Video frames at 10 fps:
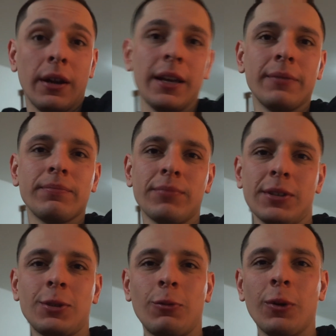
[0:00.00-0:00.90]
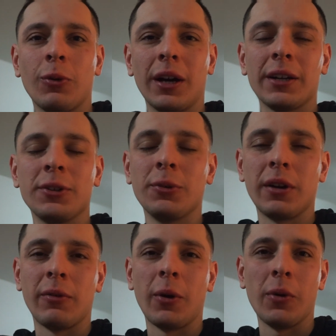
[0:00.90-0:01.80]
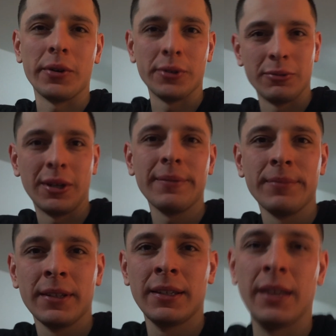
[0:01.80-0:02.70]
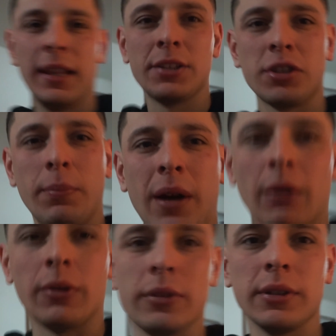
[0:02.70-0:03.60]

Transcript: Hey, it's a free world. I can do whatever I want to do, right? And that's the power